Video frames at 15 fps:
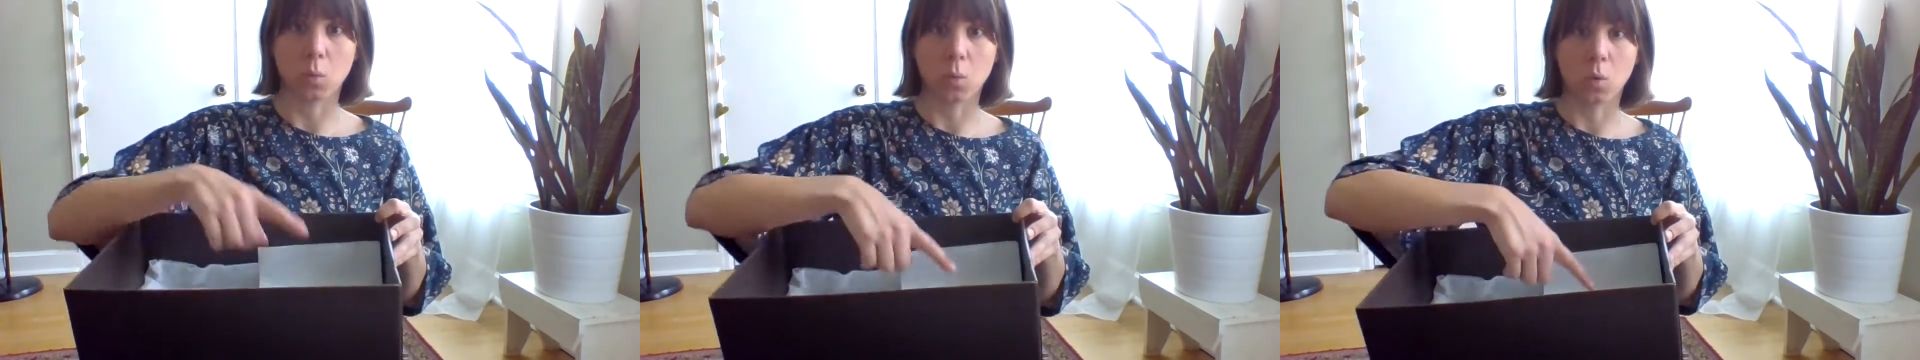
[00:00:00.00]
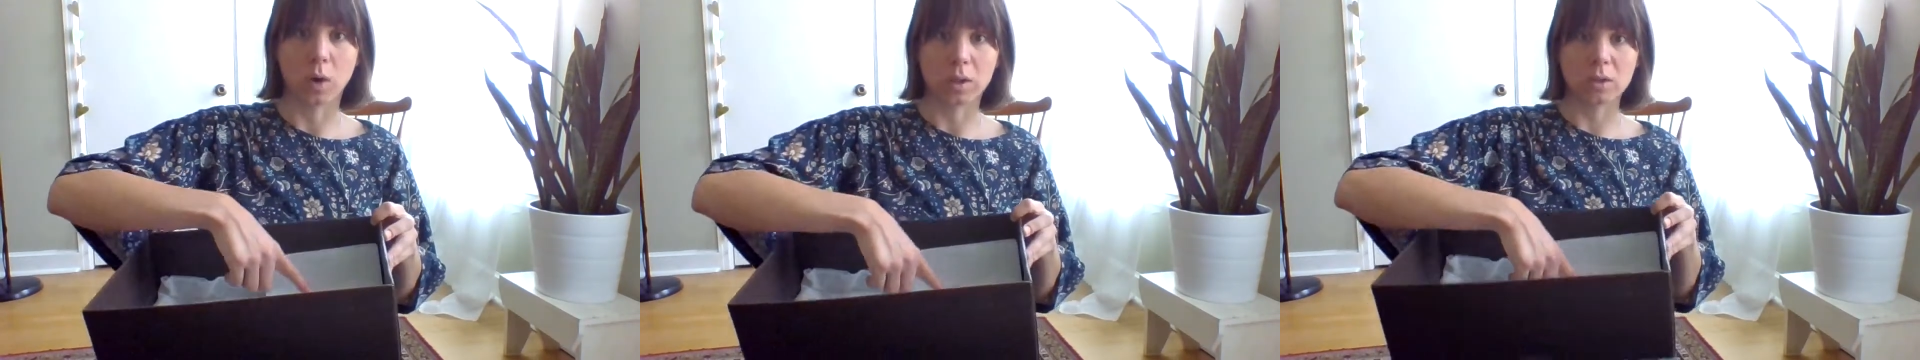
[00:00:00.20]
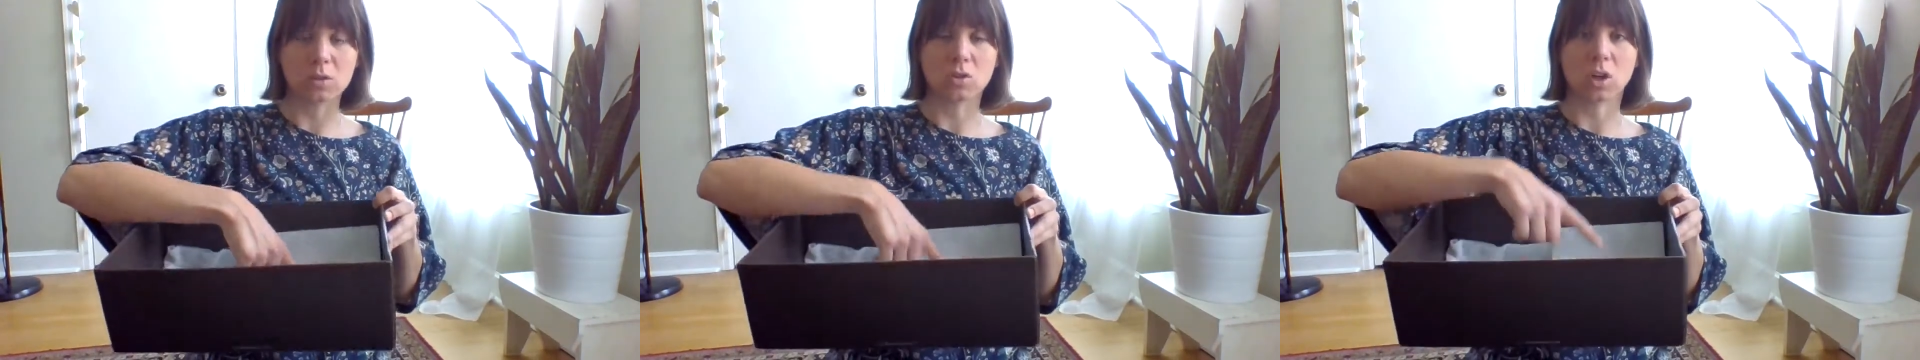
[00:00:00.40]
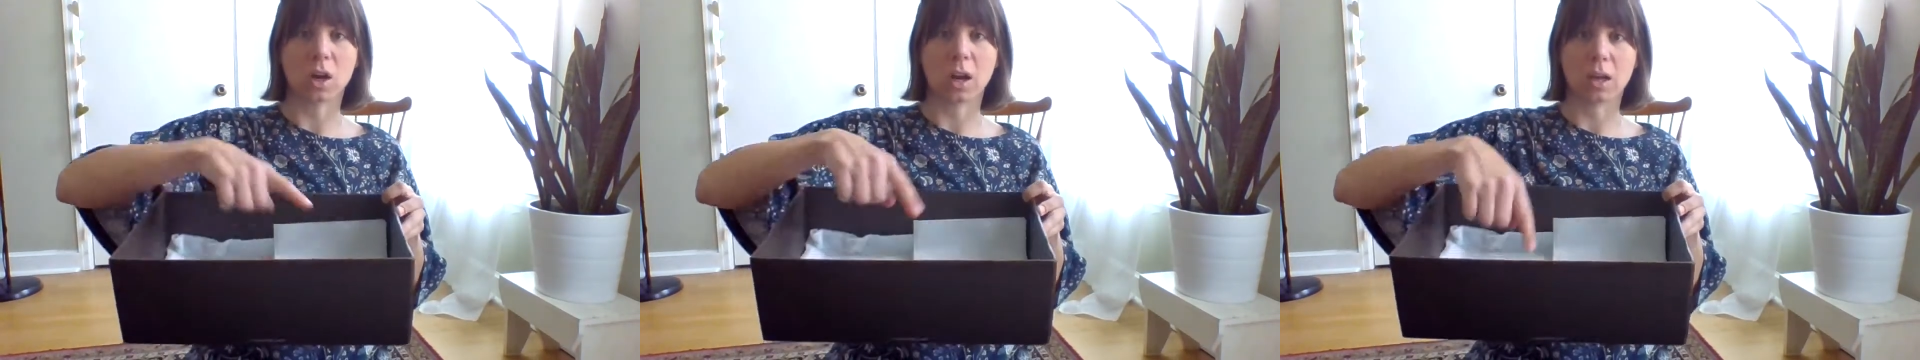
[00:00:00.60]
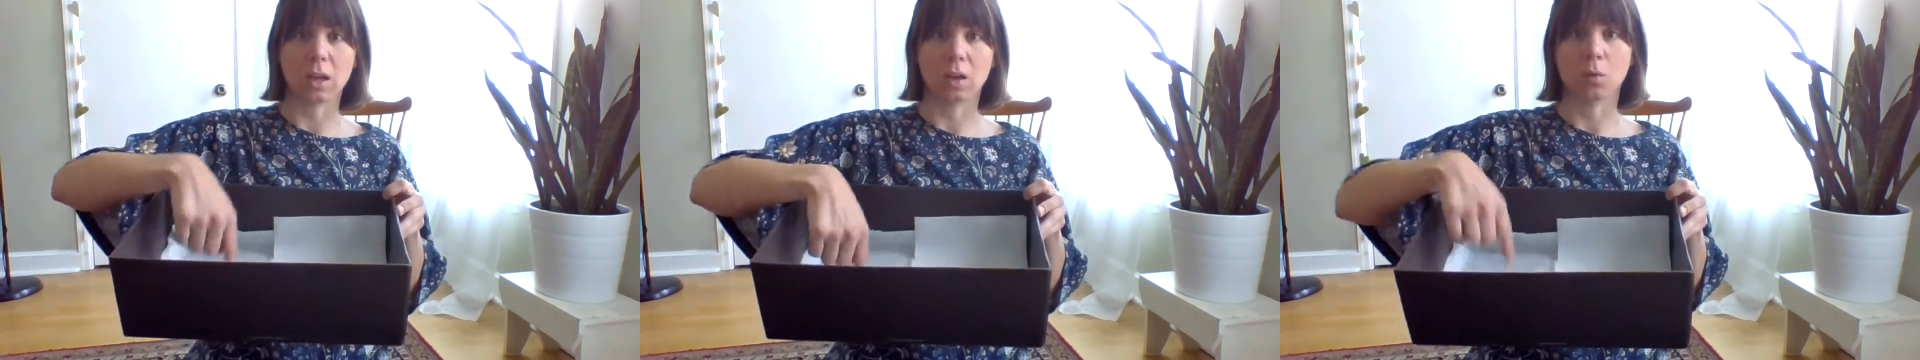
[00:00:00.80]
one is
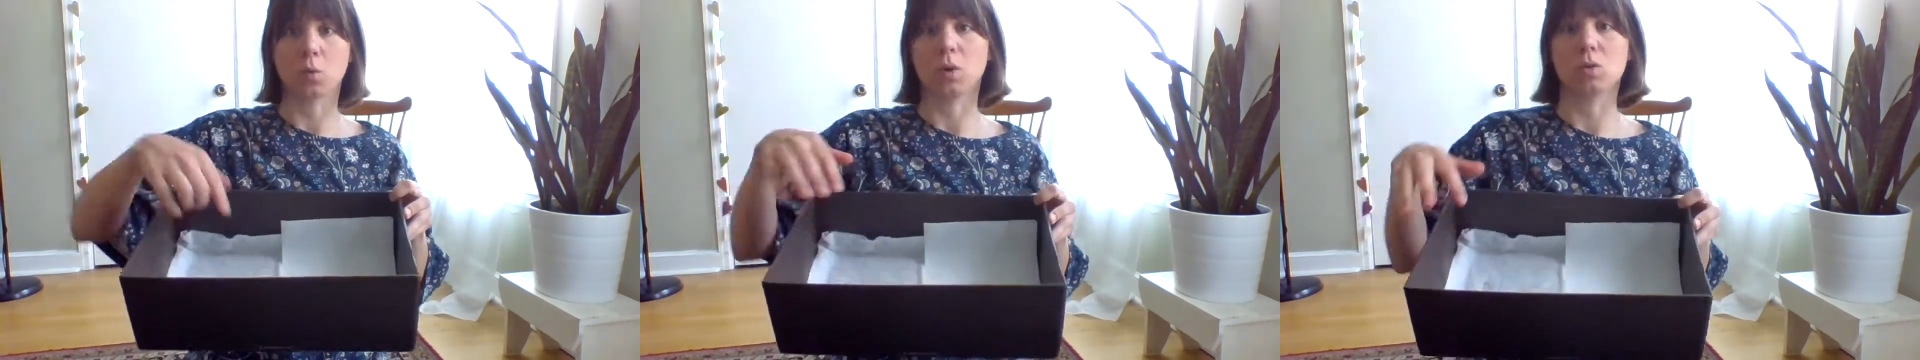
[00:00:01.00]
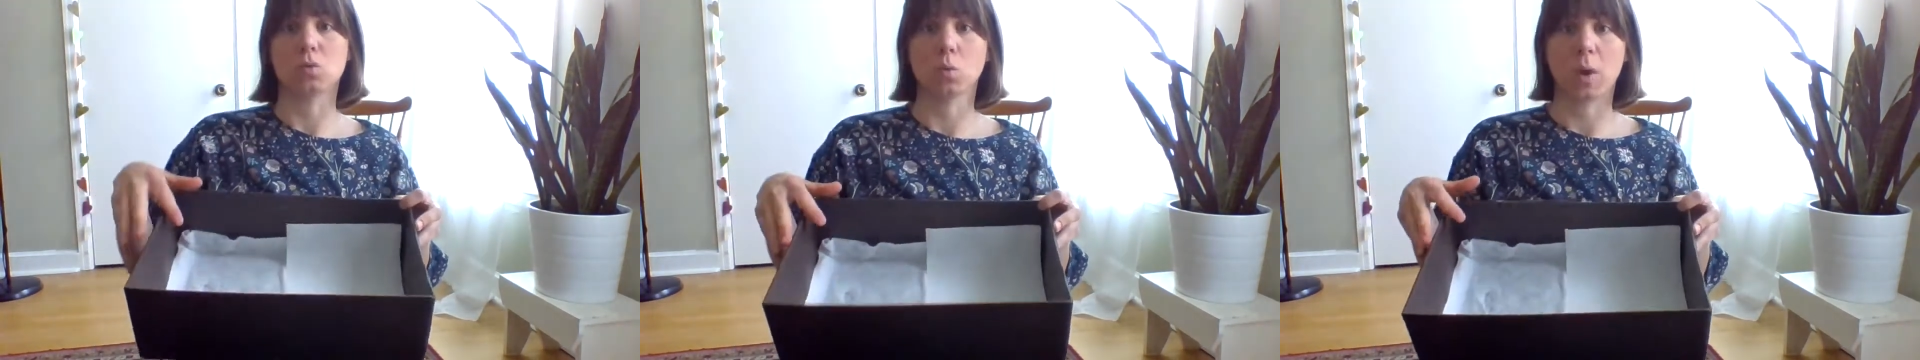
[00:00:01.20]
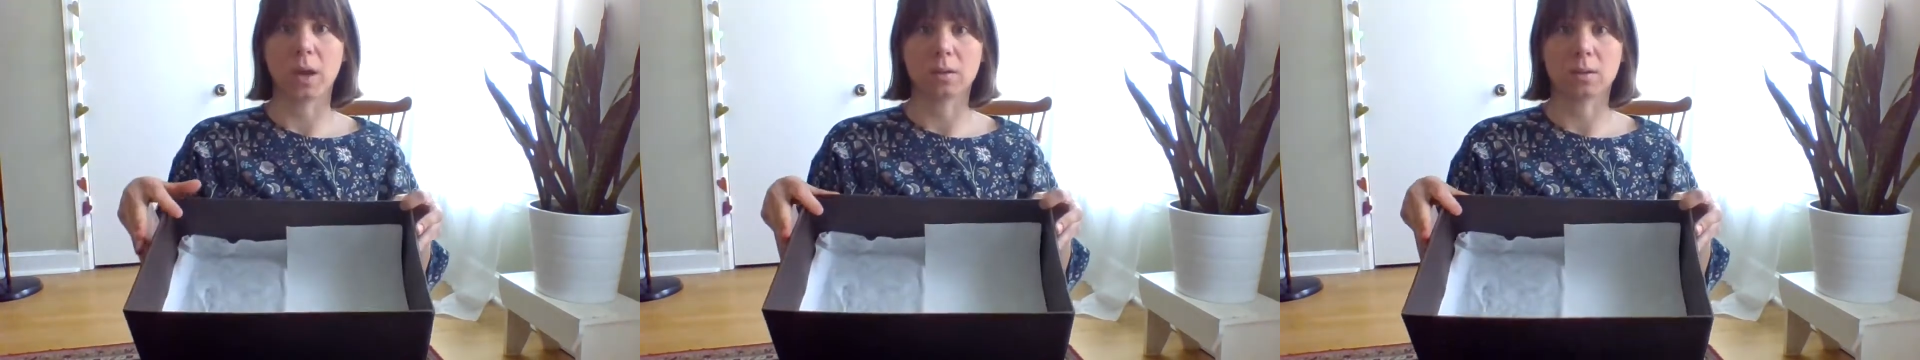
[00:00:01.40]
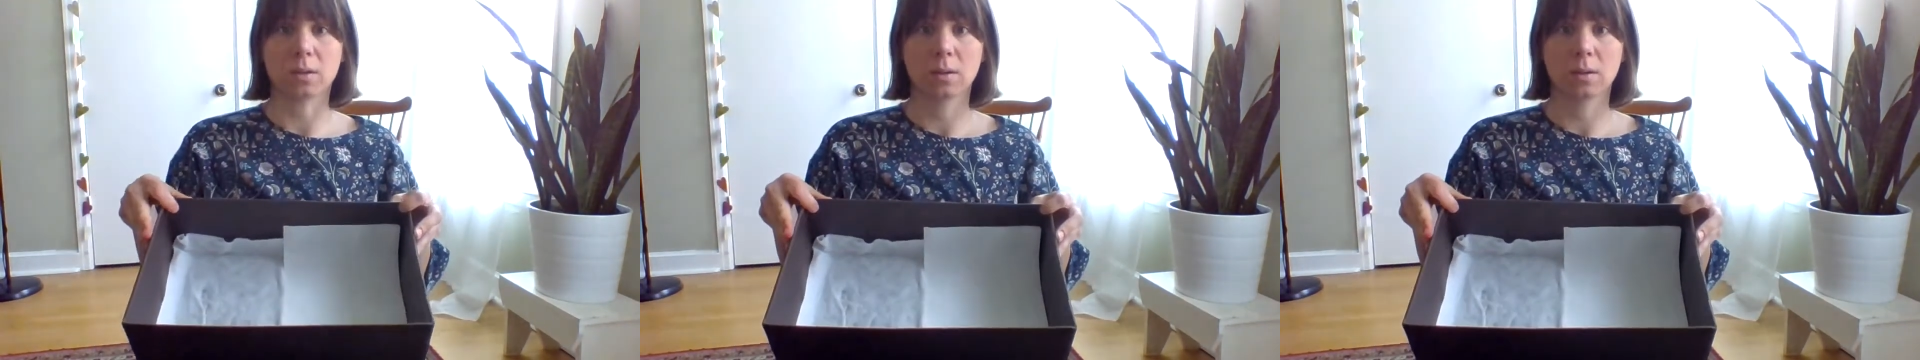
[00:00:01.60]
dry and one is wet.